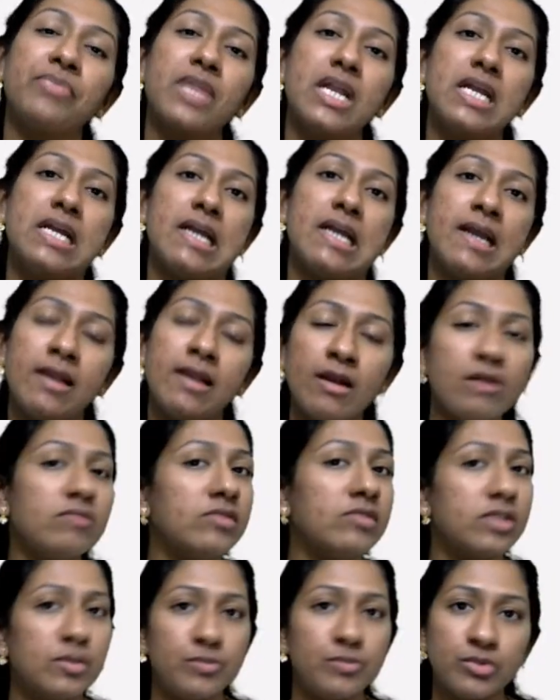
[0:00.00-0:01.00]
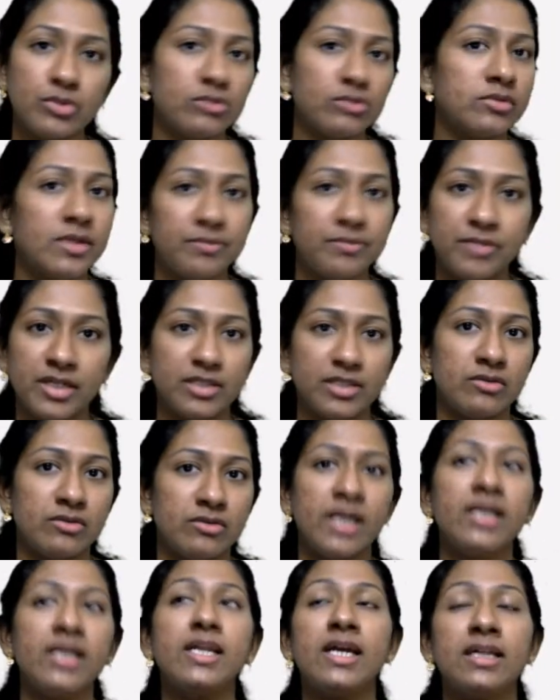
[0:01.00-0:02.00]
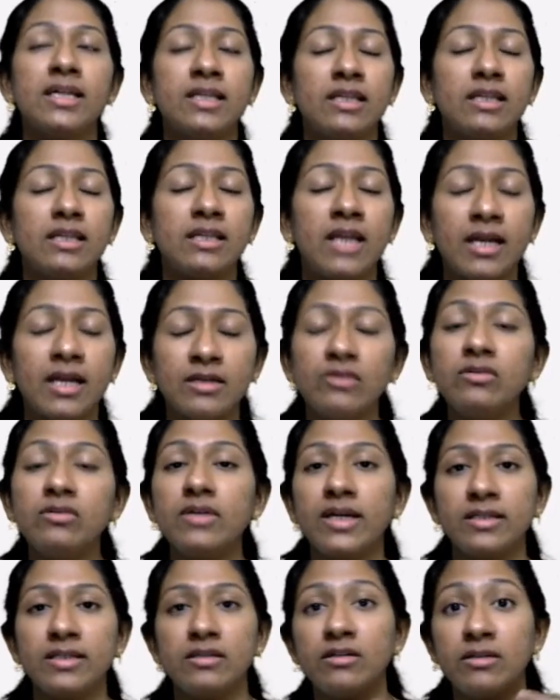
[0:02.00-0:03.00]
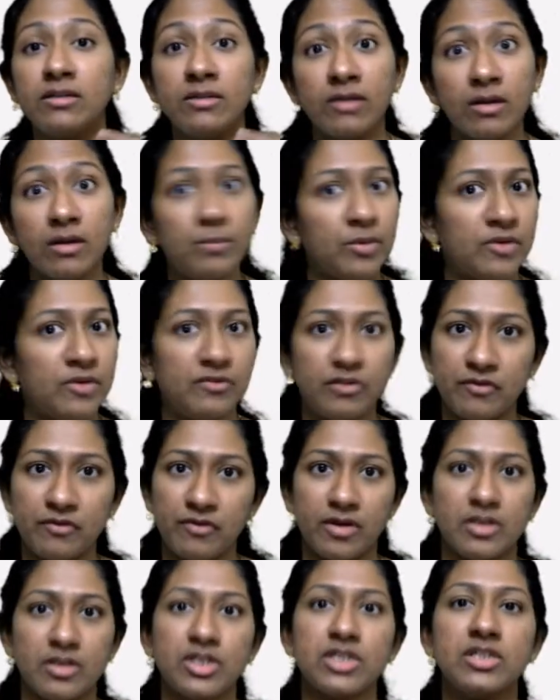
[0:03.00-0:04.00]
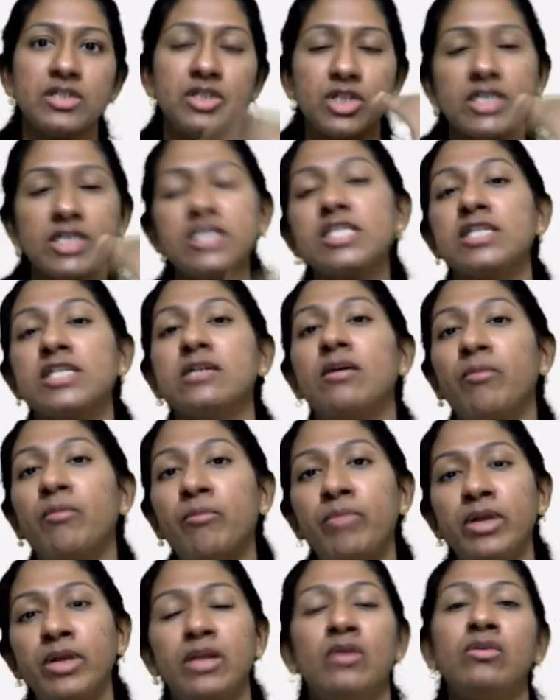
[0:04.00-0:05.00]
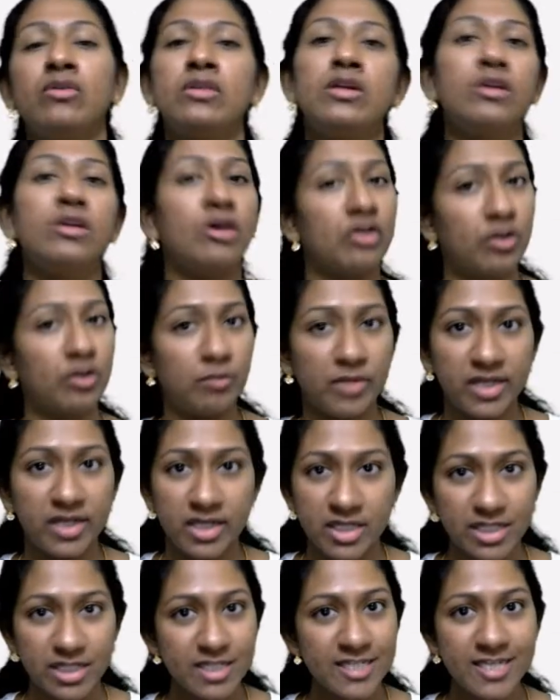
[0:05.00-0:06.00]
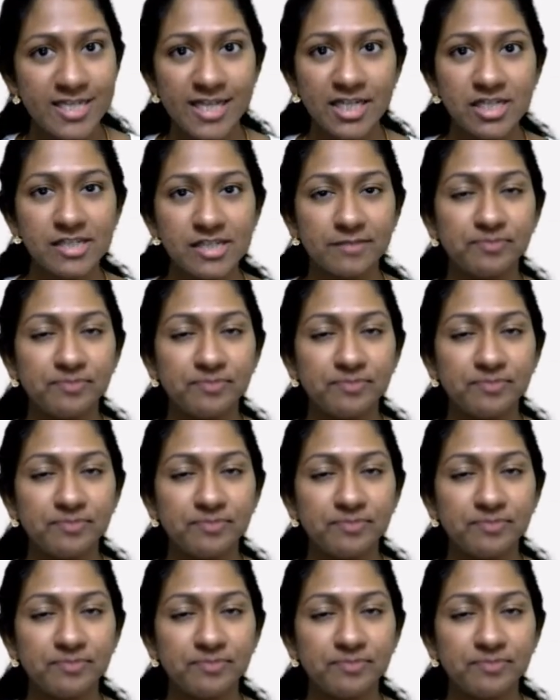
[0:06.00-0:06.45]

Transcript: along with the program that you write, and that too at the top of the function just below the documentation section.